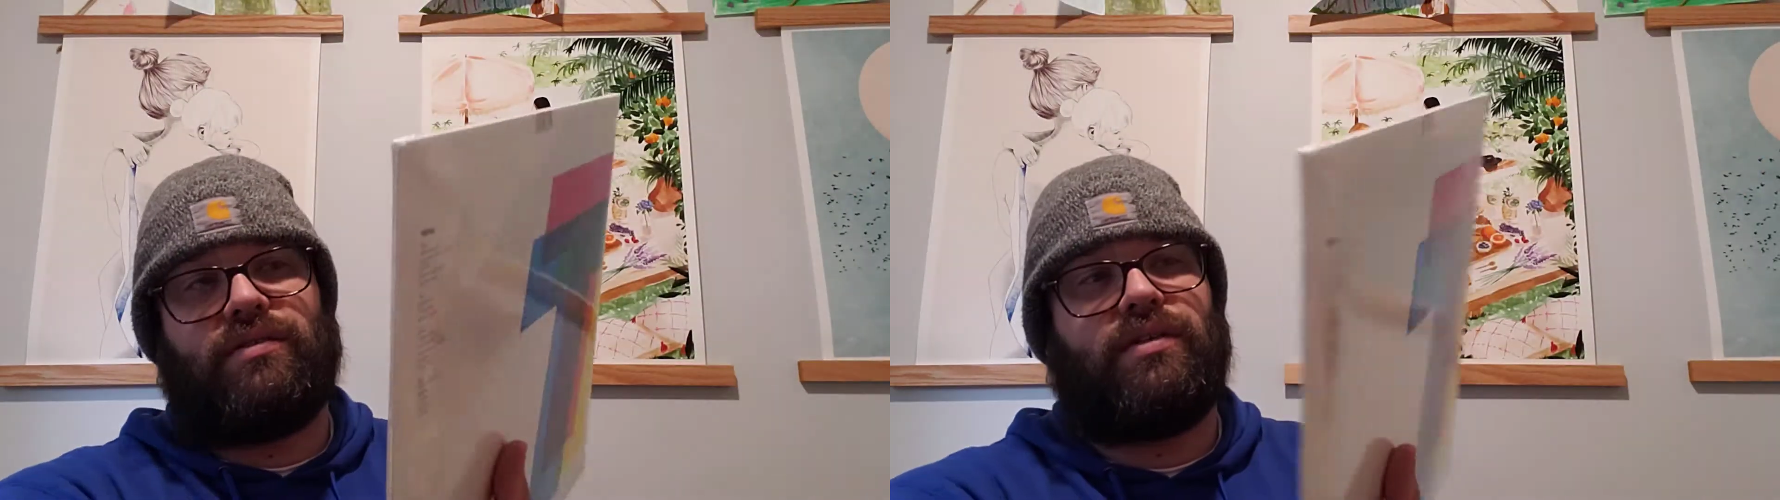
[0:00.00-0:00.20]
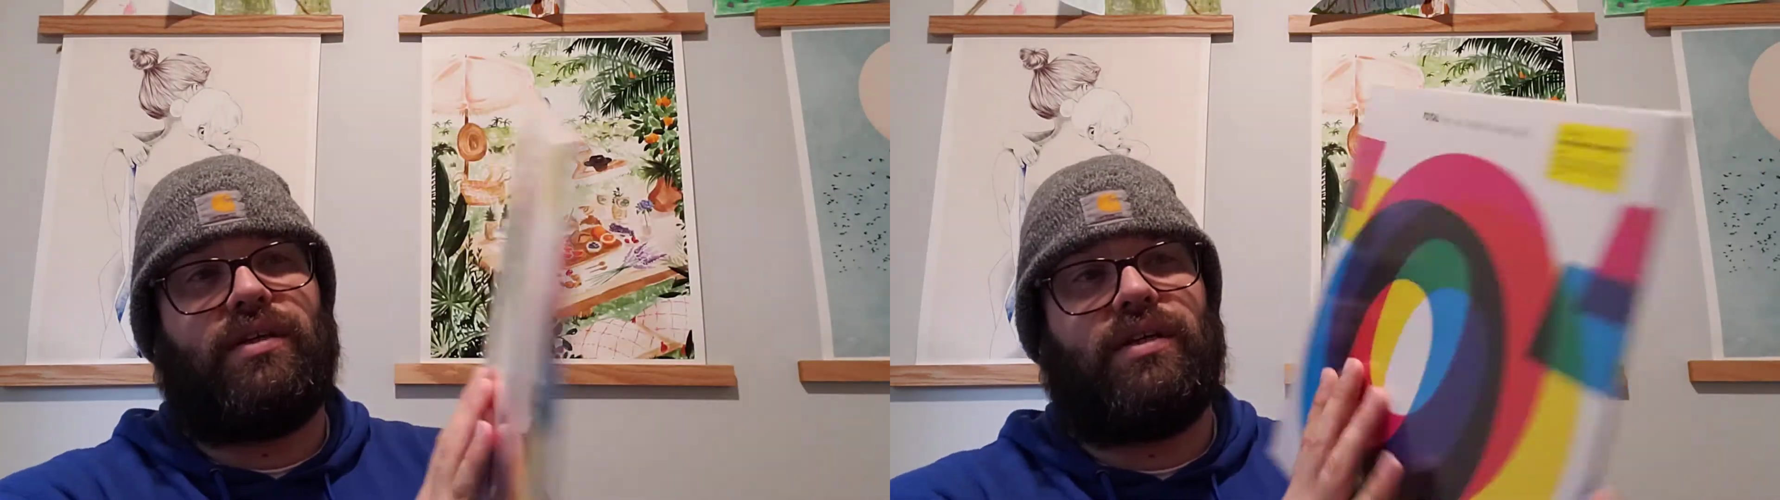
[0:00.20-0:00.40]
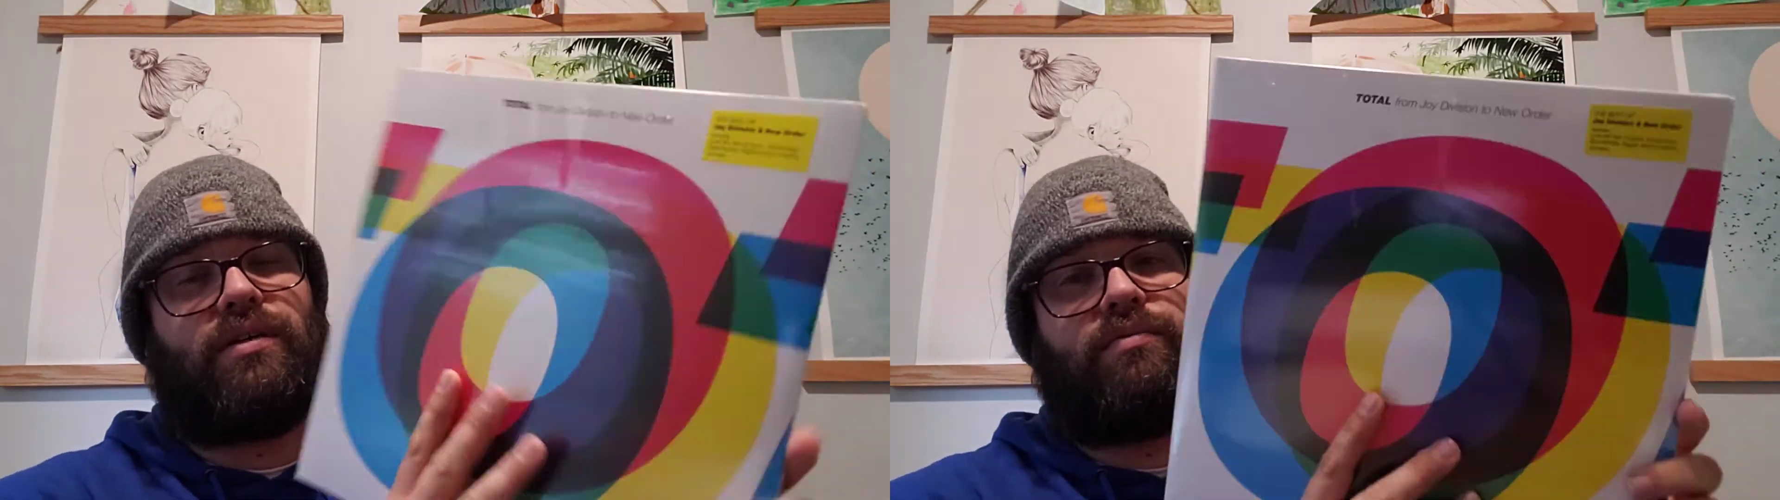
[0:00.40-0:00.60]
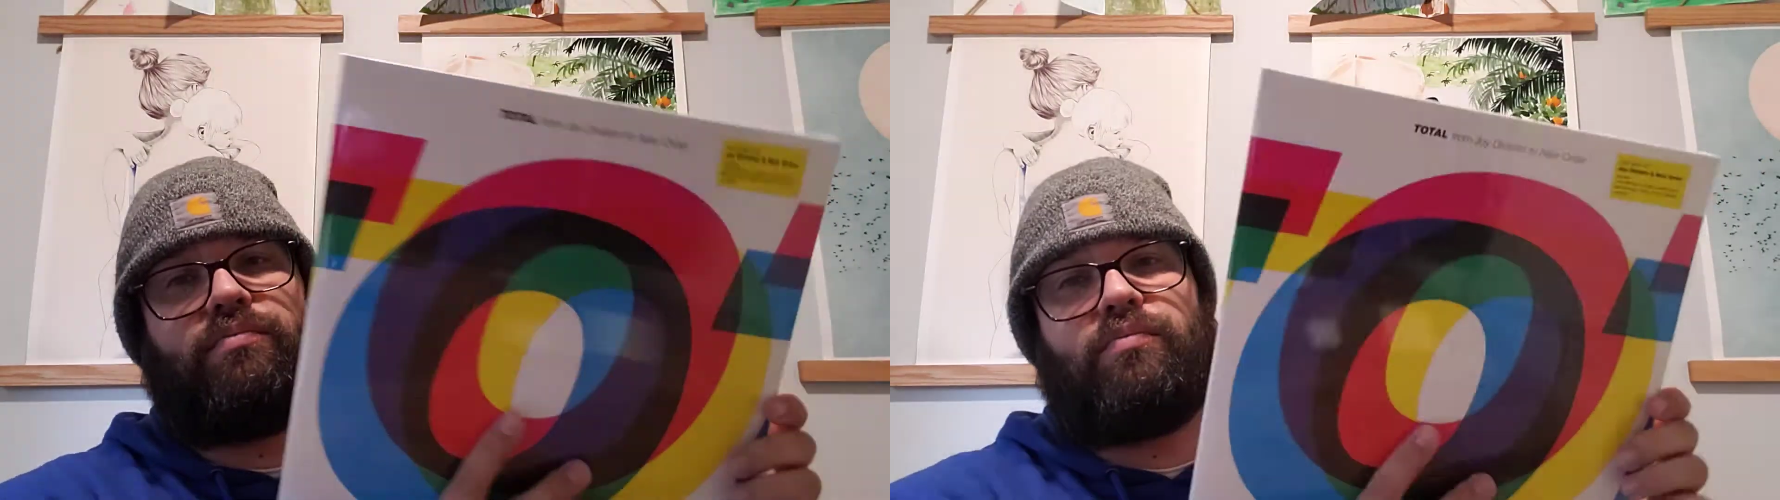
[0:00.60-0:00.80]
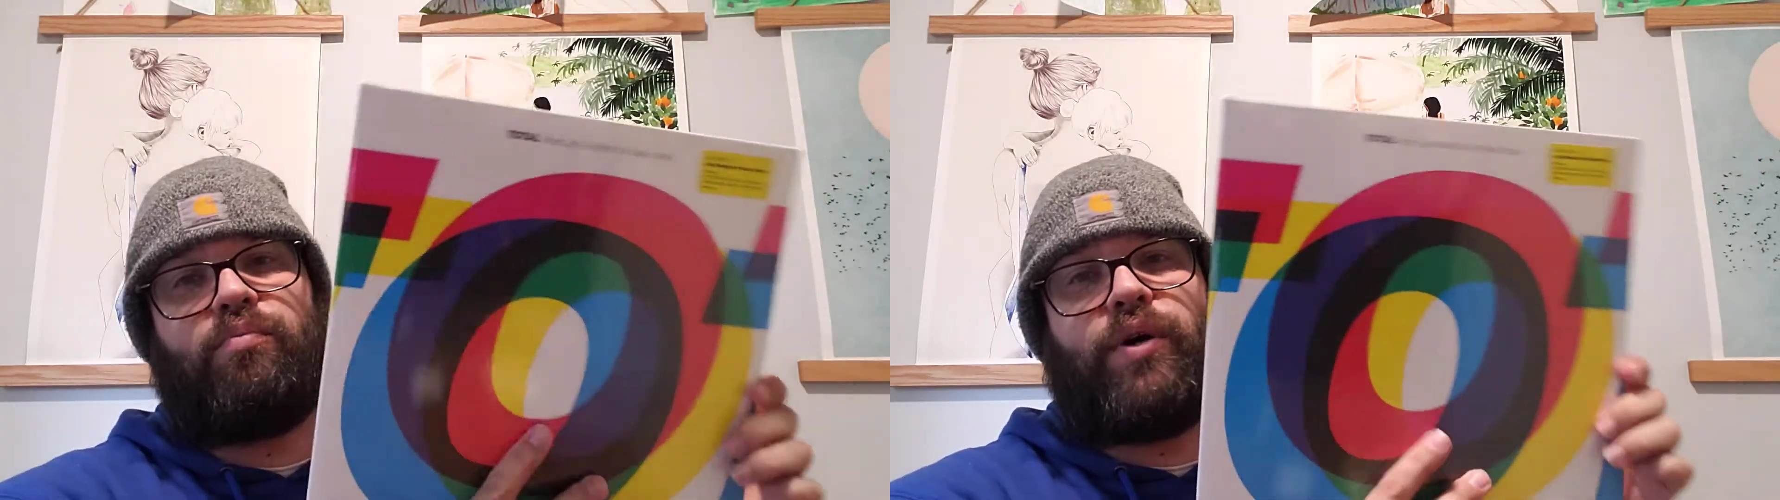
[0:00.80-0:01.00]

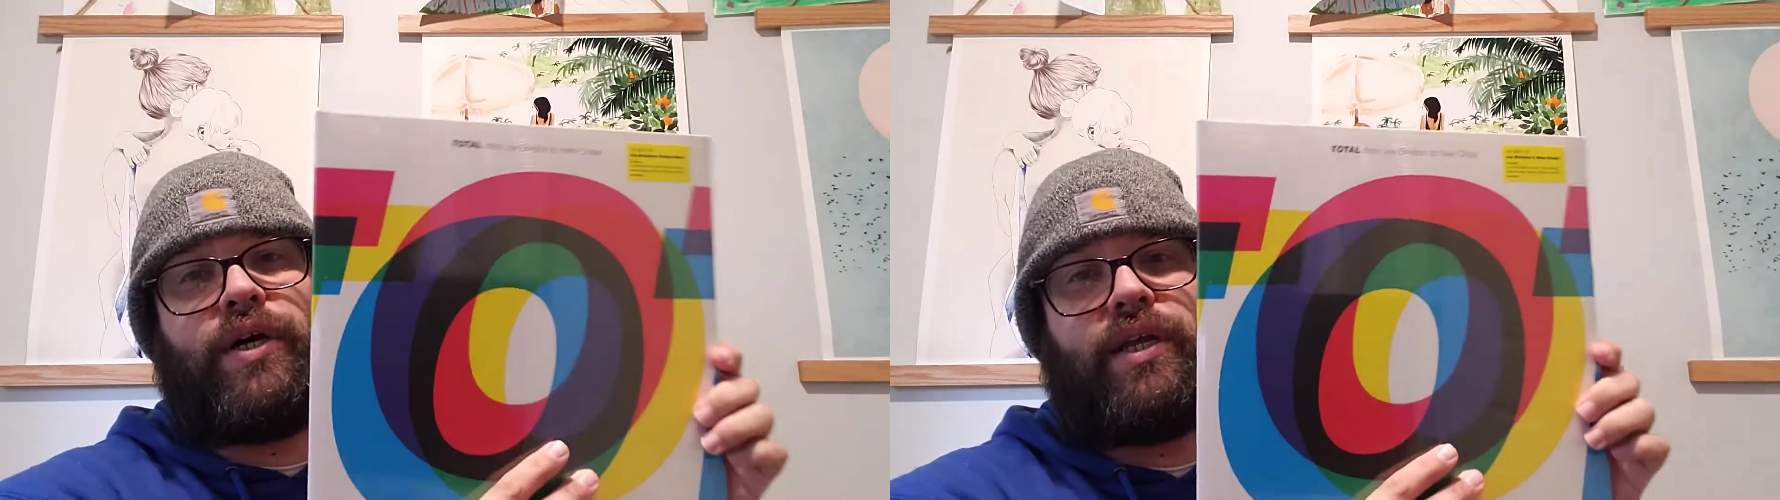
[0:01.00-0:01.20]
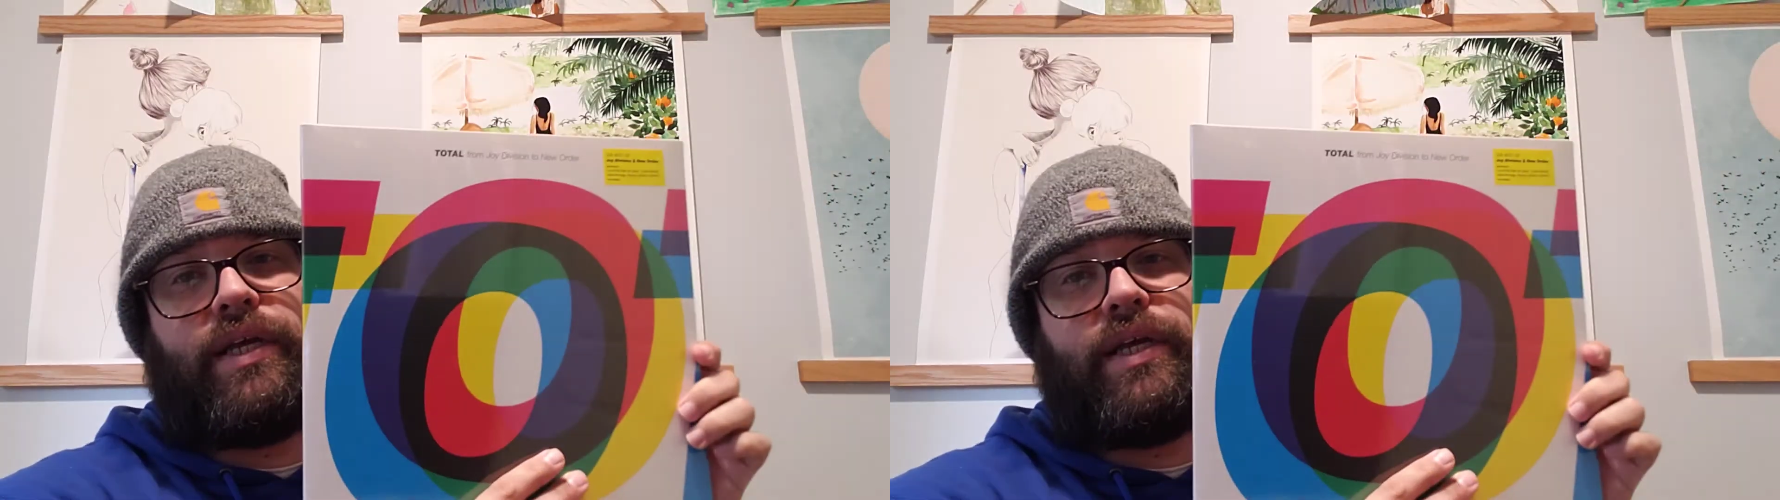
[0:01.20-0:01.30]
but